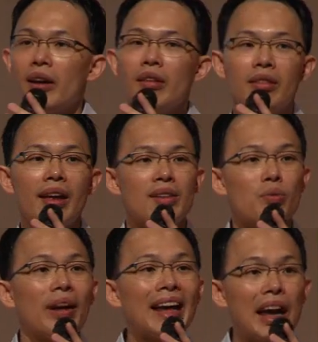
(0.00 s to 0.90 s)
Okay,
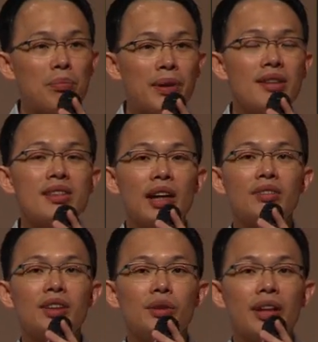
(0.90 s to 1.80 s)
that's what happens
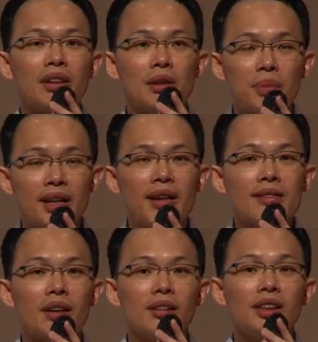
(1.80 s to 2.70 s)
after you get the
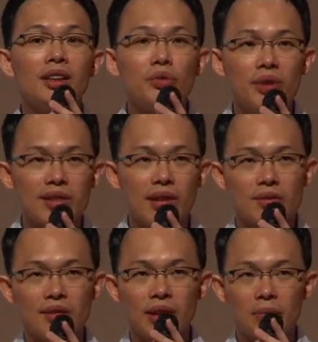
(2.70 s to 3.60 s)
PSLE
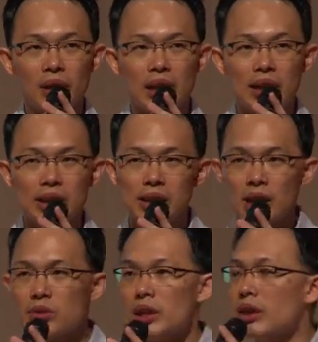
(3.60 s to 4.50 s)
result slip.
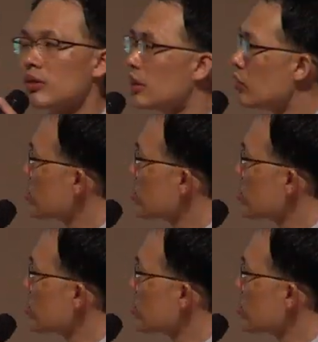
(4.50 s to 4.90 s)
Okay, when you get the